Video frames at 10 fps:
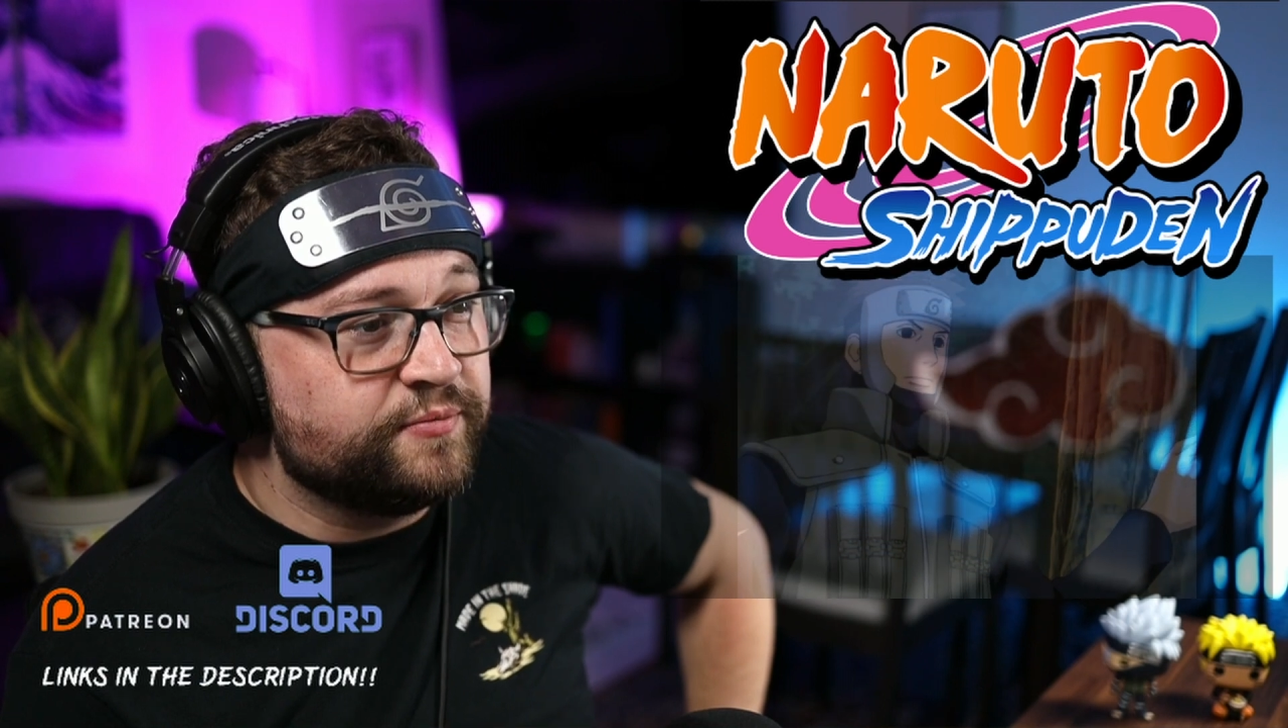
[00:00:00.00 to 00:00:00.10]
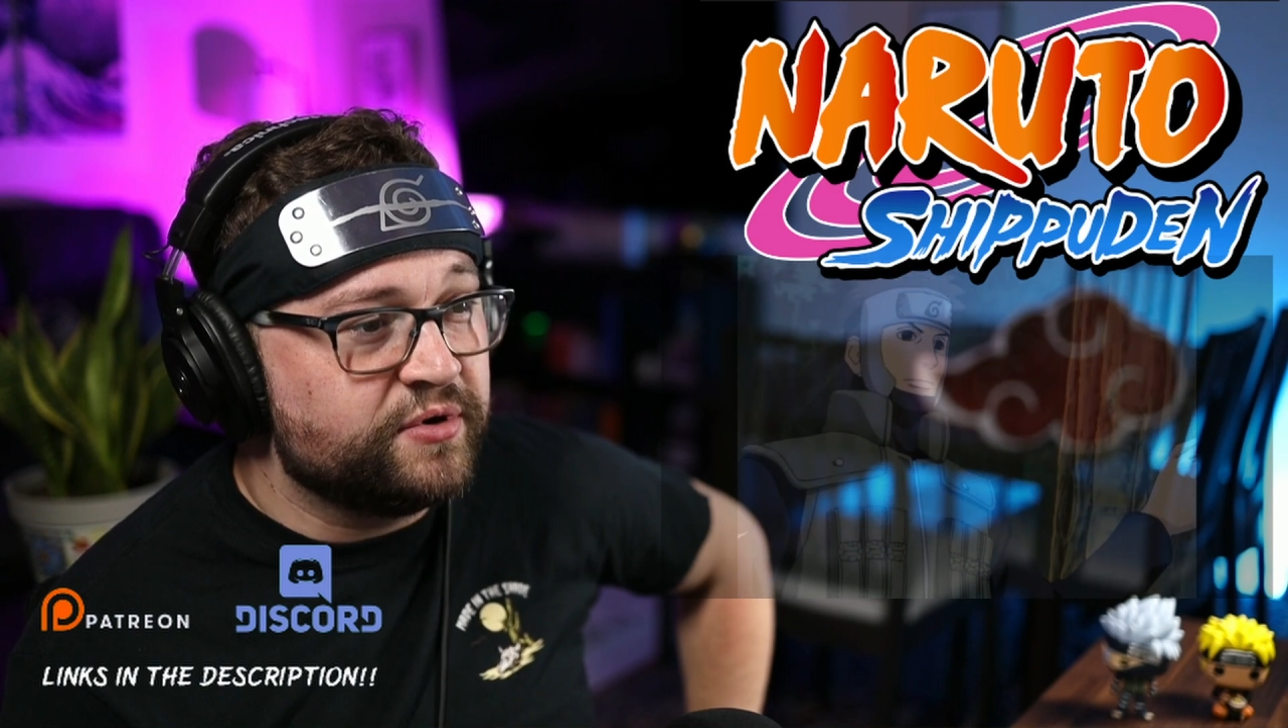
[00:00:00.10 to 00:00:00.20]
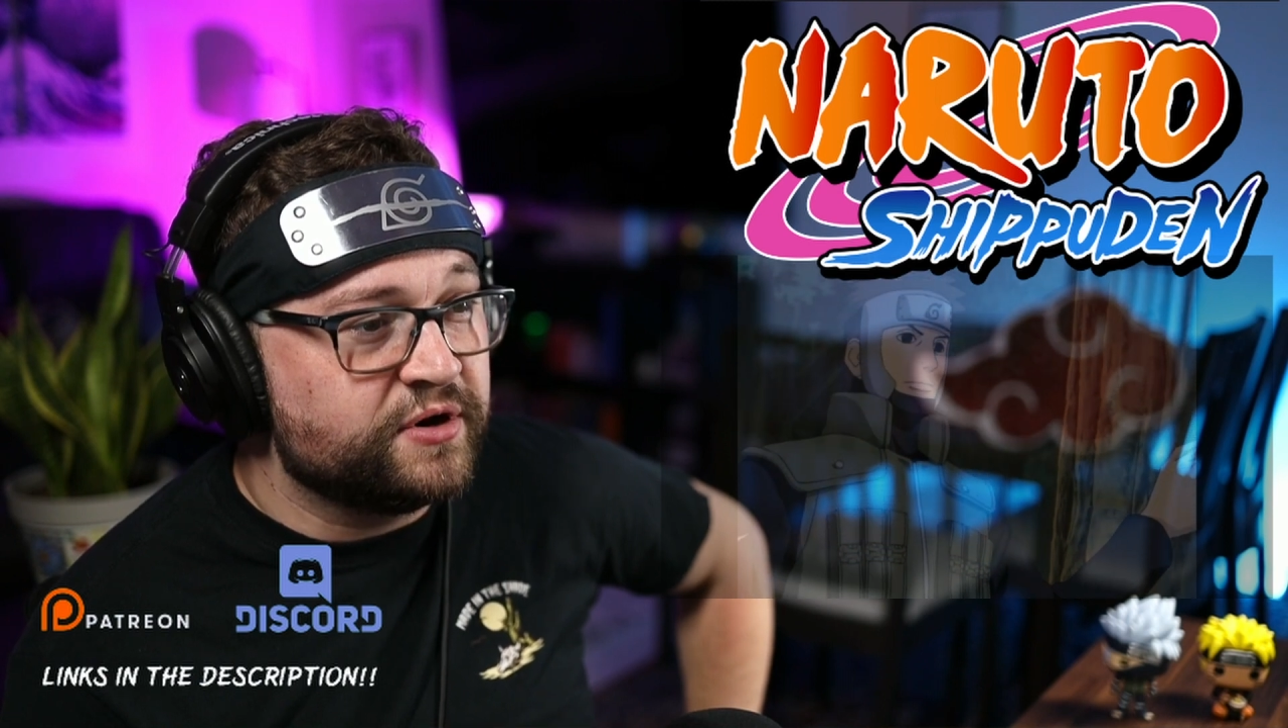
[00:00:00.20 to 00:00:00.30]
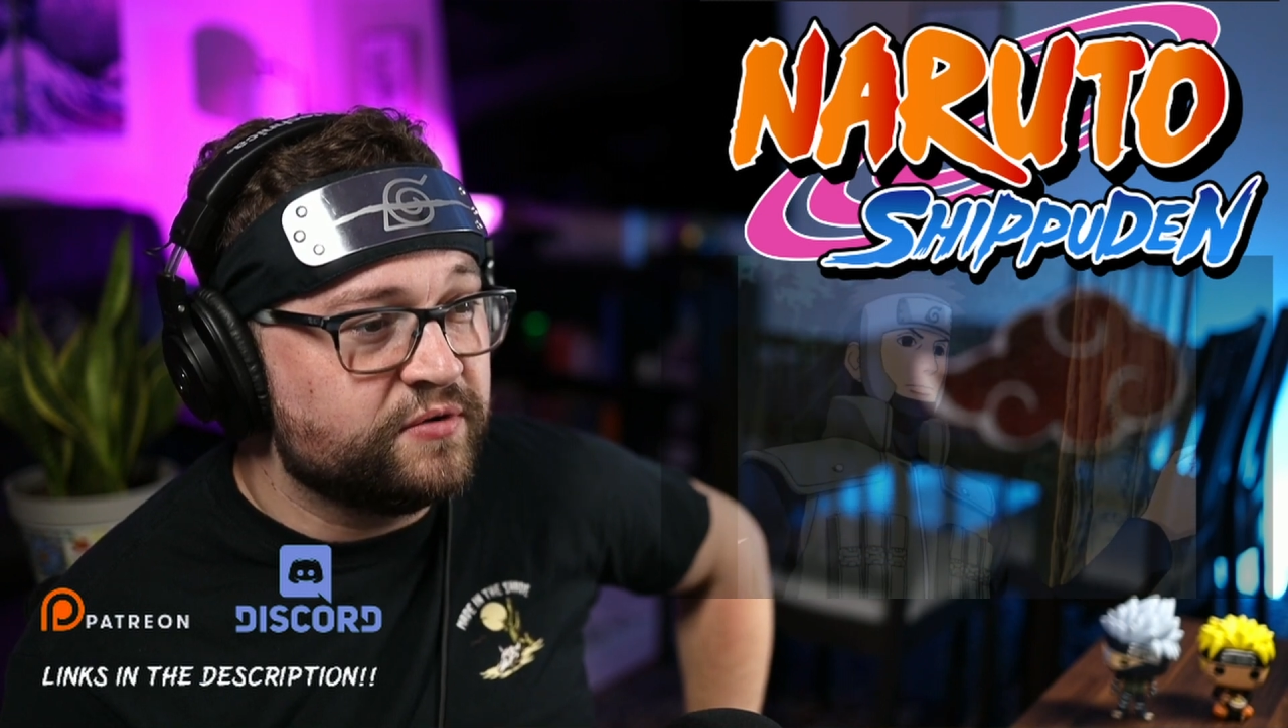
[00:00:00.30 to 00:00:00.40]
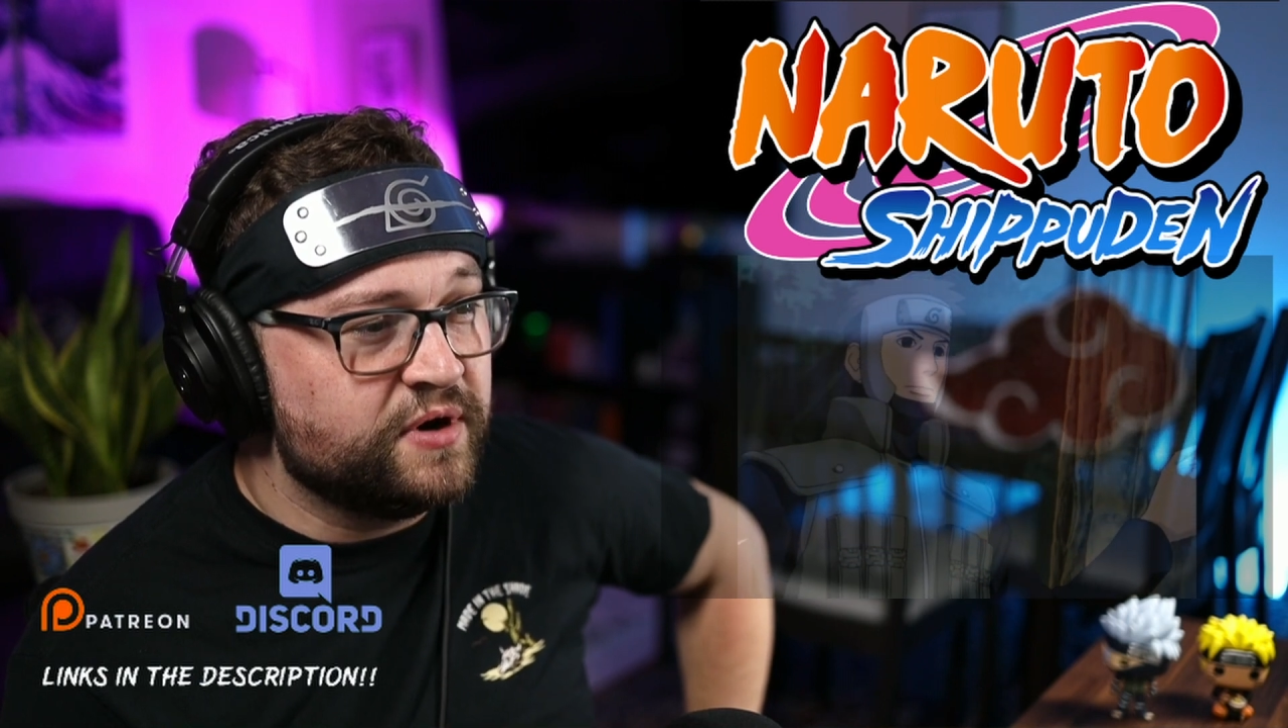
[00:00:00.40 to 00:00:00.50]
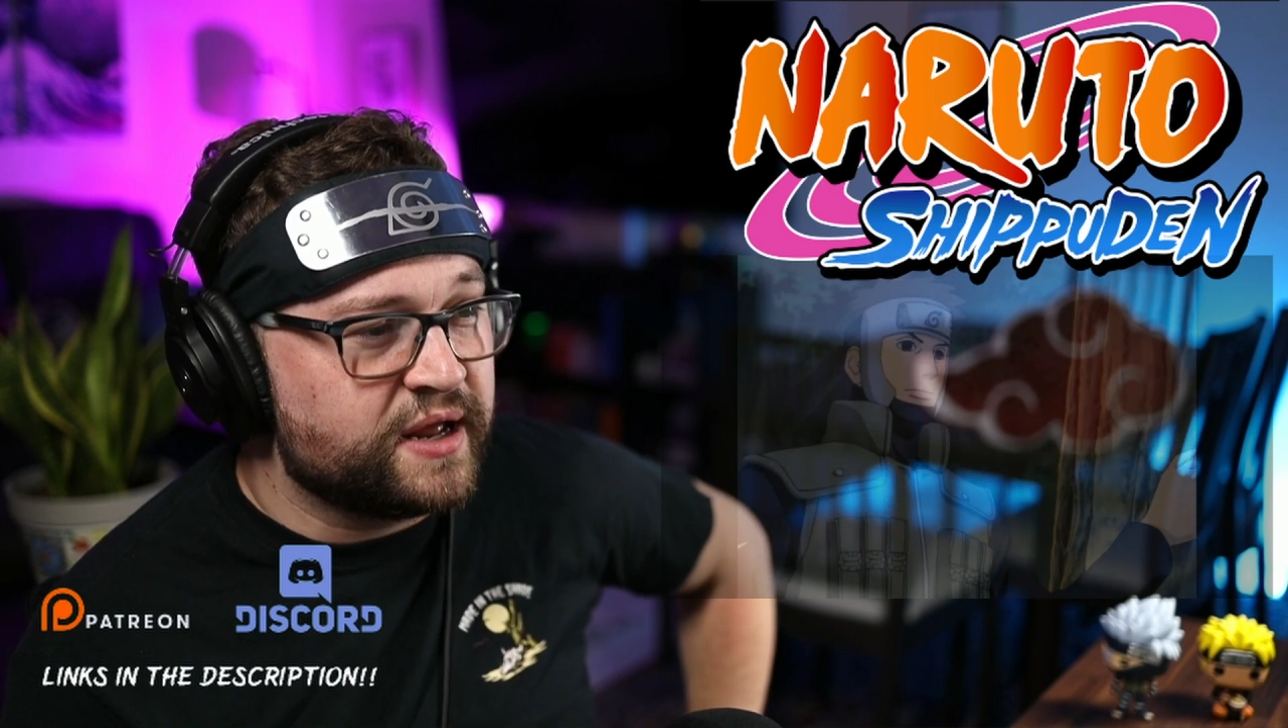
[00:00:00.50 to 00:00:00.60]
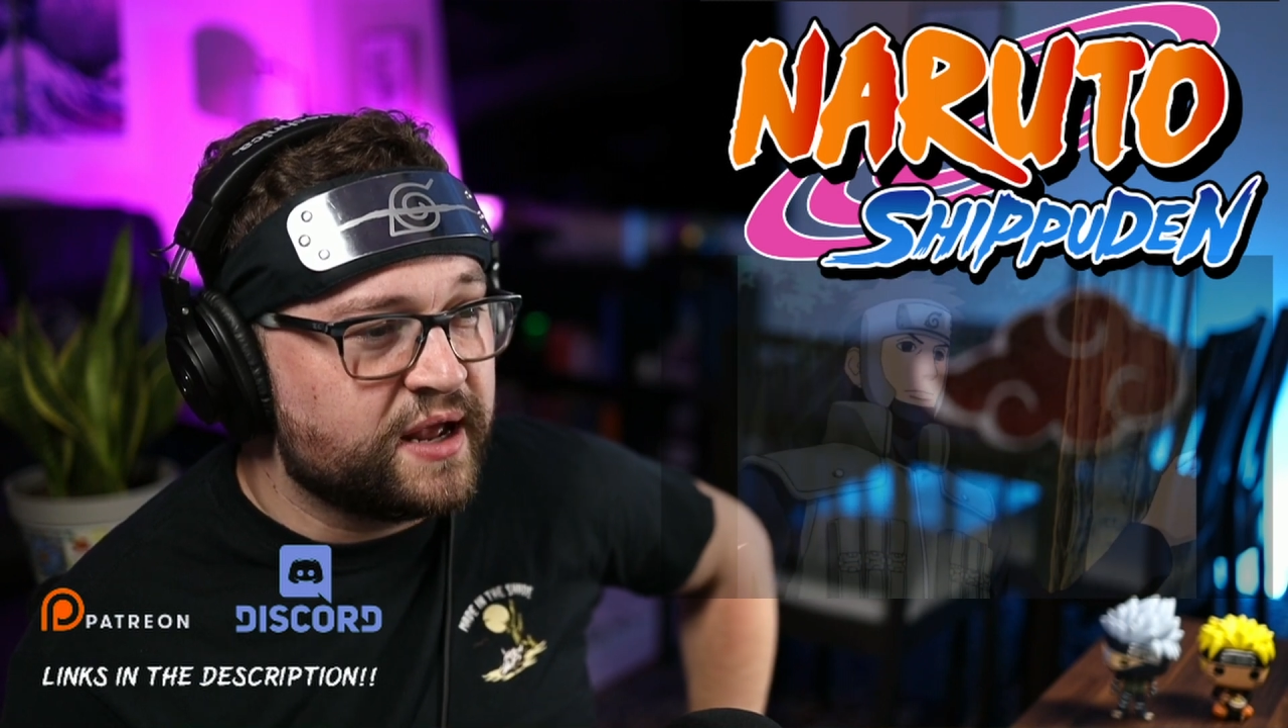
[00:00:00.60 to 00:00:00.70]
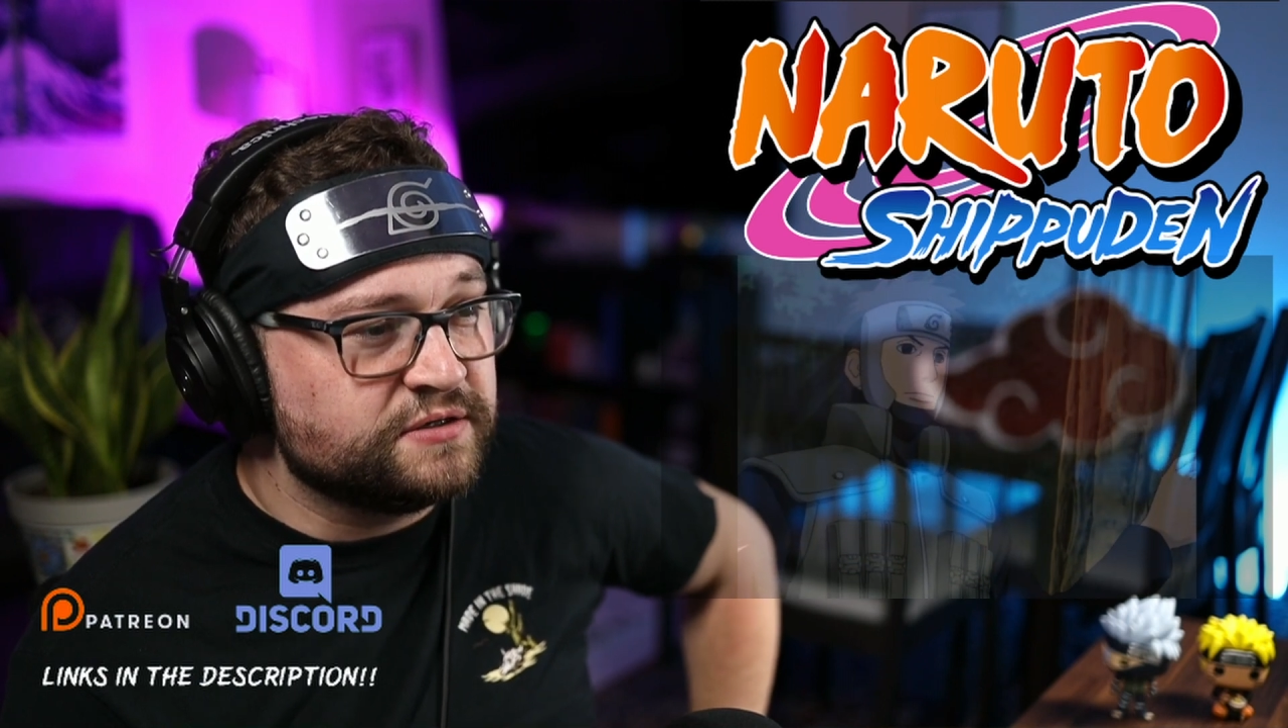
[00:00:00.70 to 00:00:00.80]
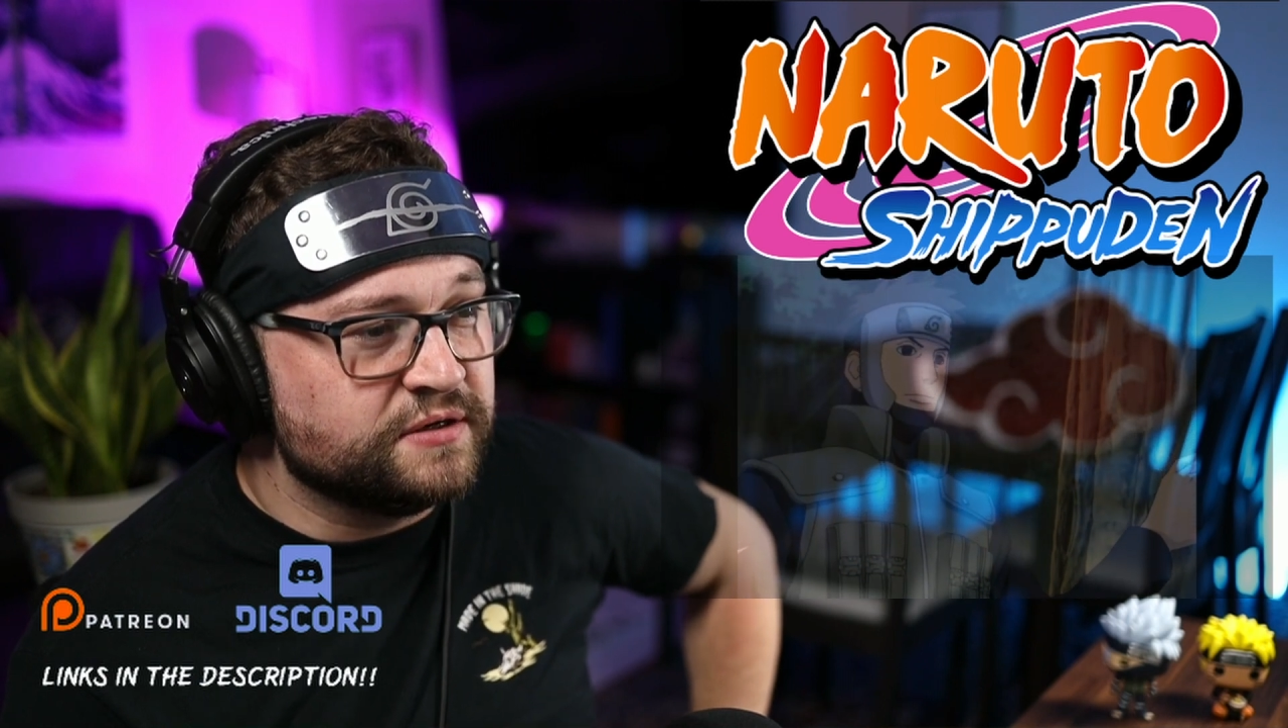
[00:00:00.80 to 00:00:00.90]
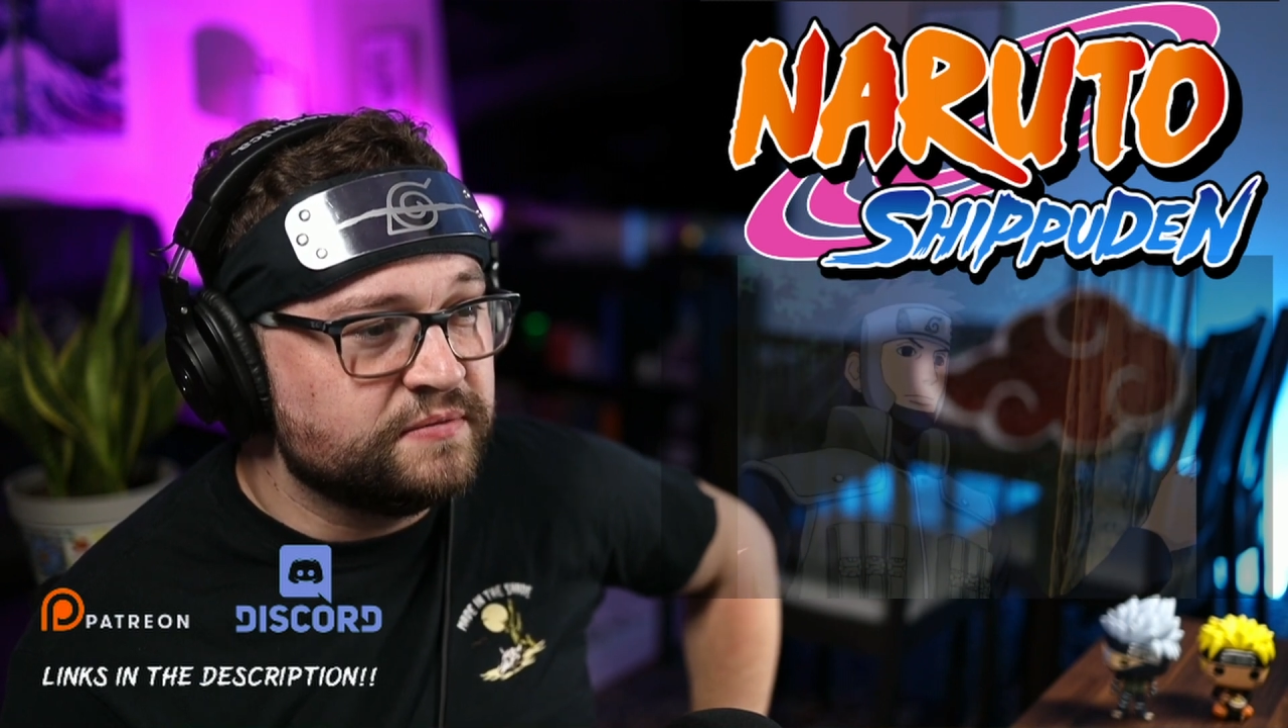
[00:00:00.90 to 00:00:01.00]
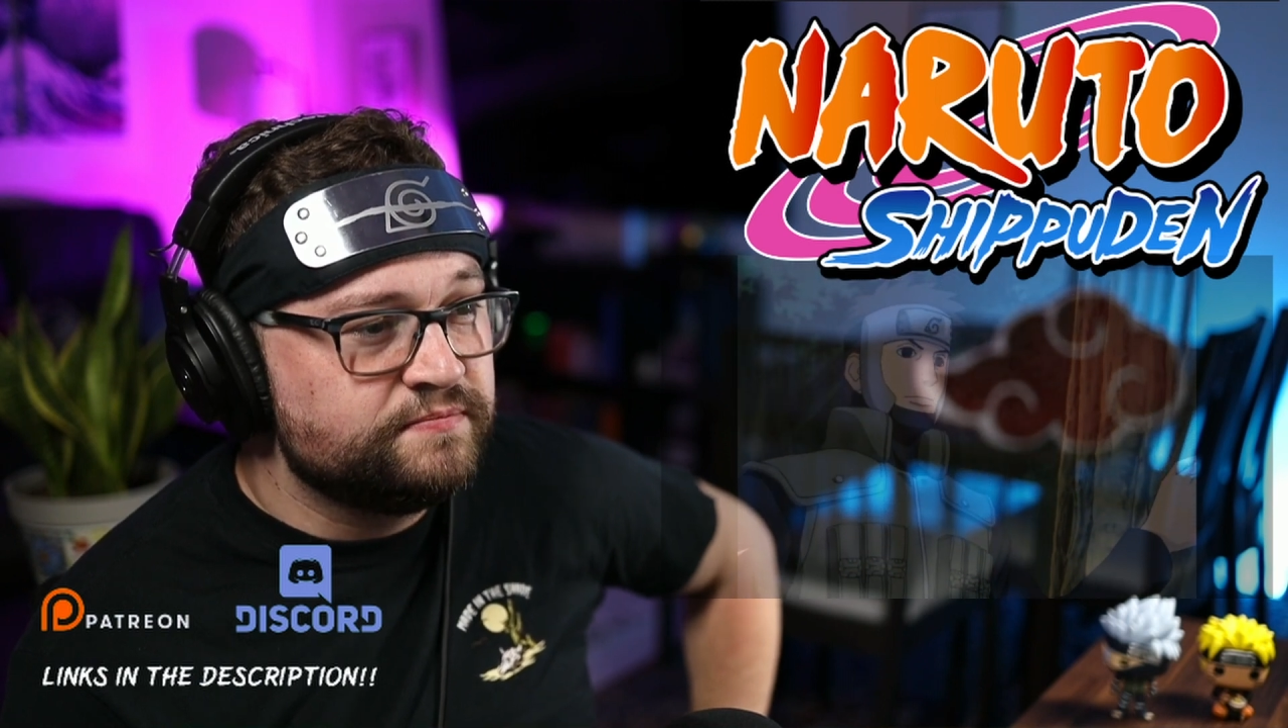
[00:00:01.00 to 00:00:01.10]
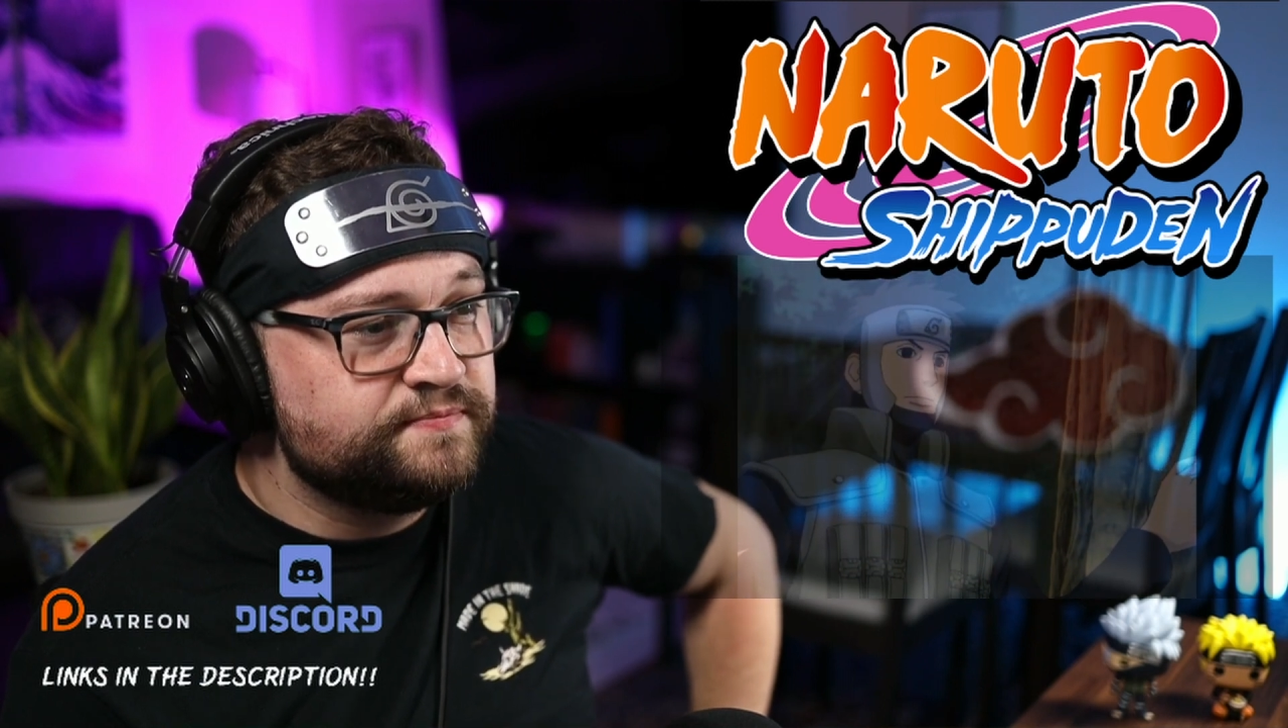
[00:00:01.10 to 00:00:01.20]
pretty quick, actually.